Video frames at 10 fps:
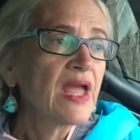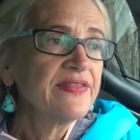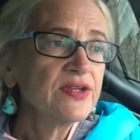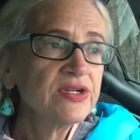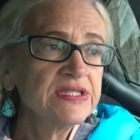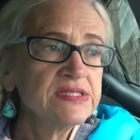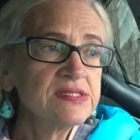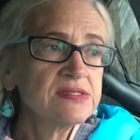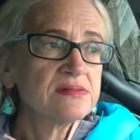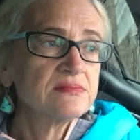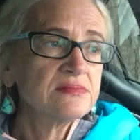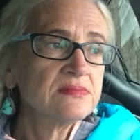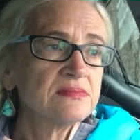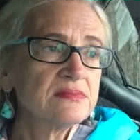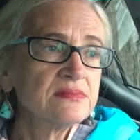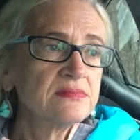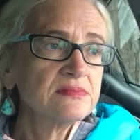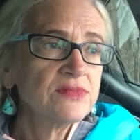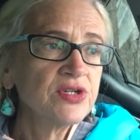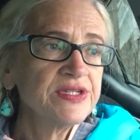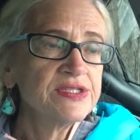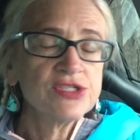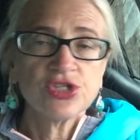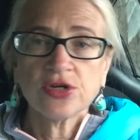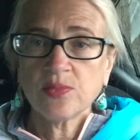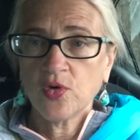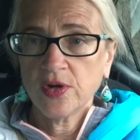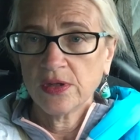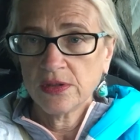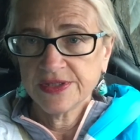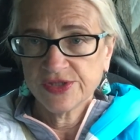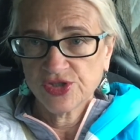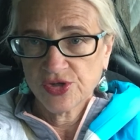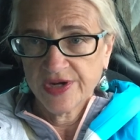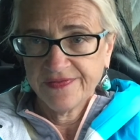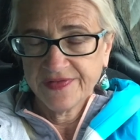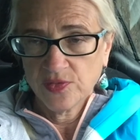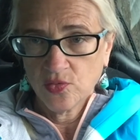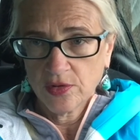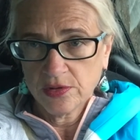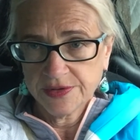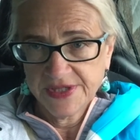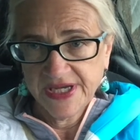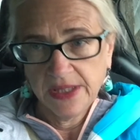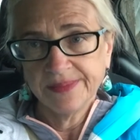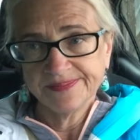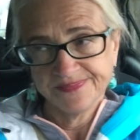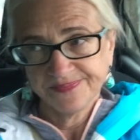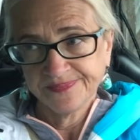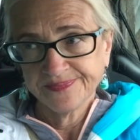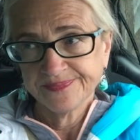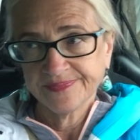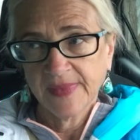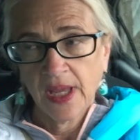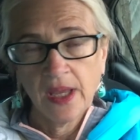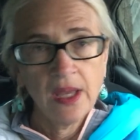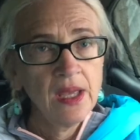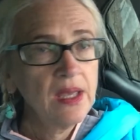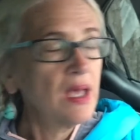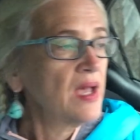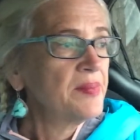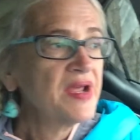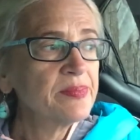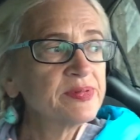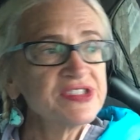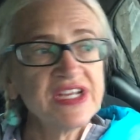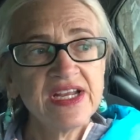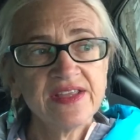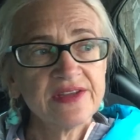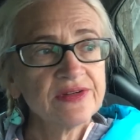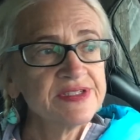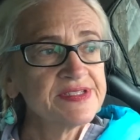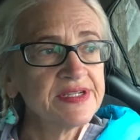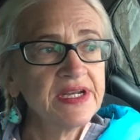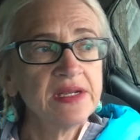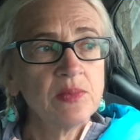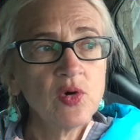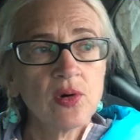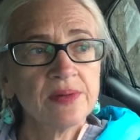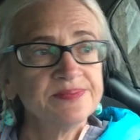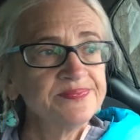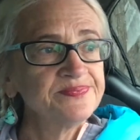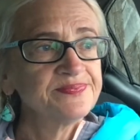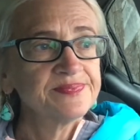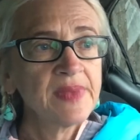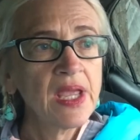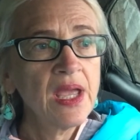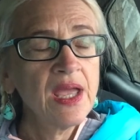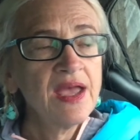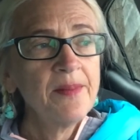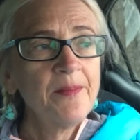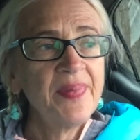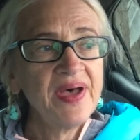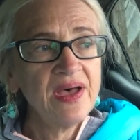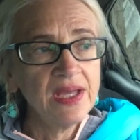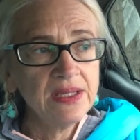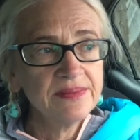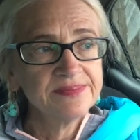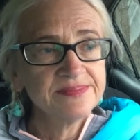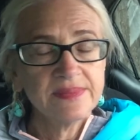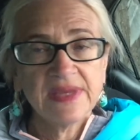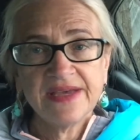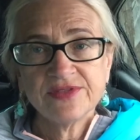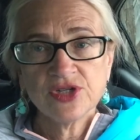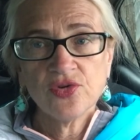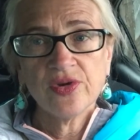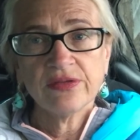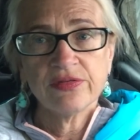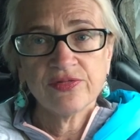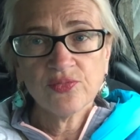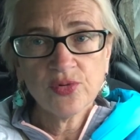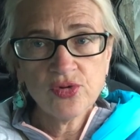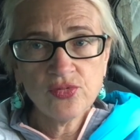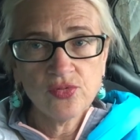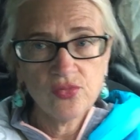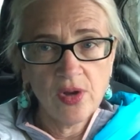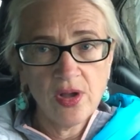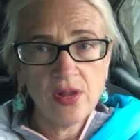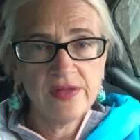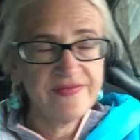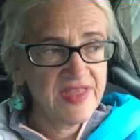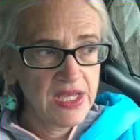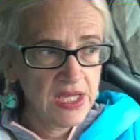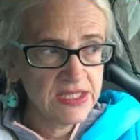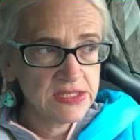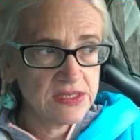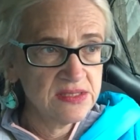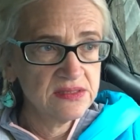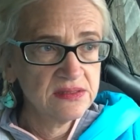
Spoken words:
There is turmoil and strife in the world. Hey, I'm not pretending there isn't anymore. But after going through all of that